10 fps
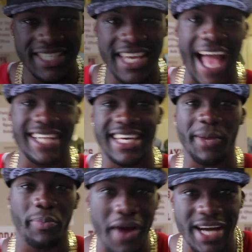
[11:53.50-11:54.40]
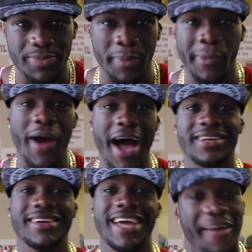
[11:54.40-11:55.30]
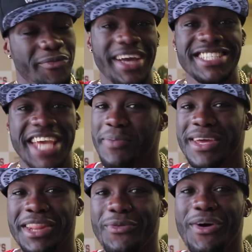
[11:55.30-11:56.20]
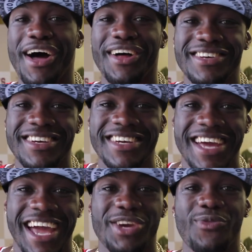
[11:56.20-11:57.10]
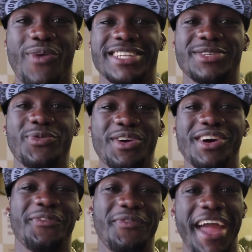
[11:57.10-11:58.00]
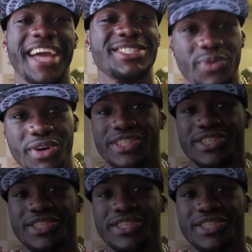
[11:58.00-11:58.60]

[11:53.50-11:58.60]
Deontay the Bronze Bomber Wilder, heavyweight champion of the world, and you're watching Real Fans Real